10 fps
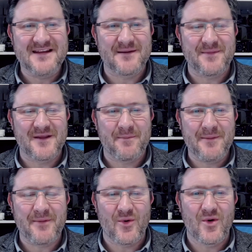to be the
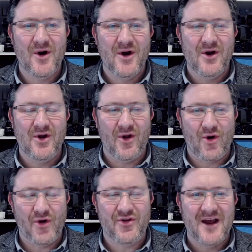people
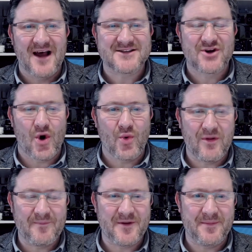God has called
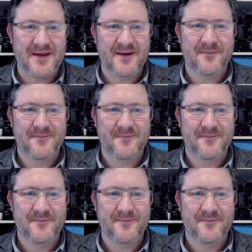them to be.